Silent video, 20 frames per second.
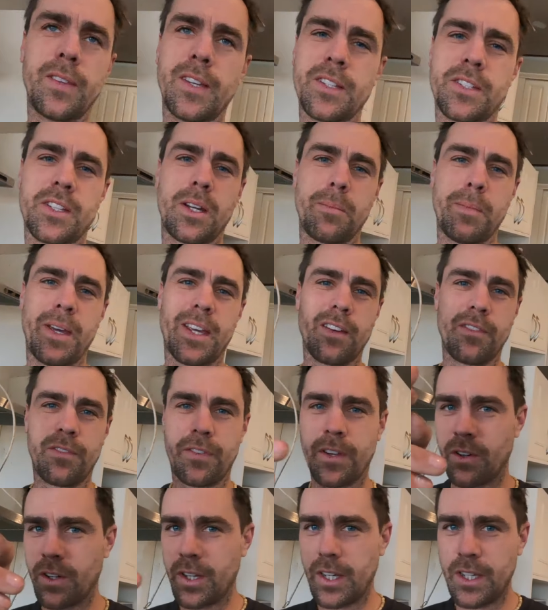that's going to make it
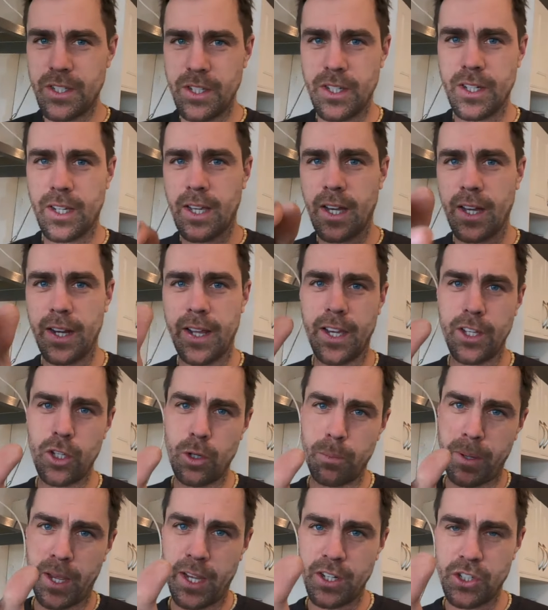very easy to cut out
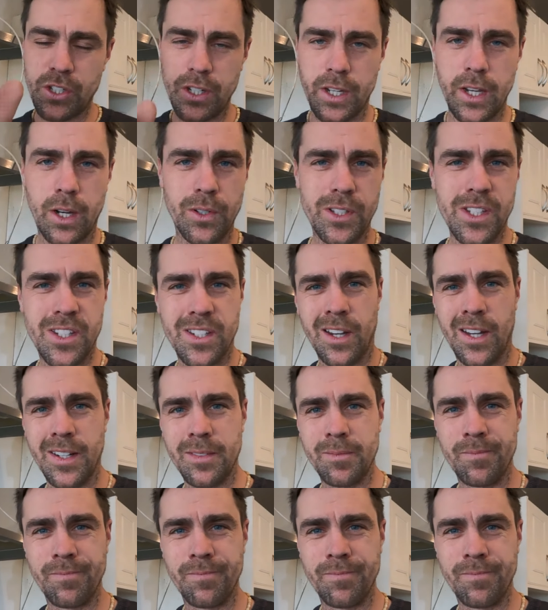your patch to go inside.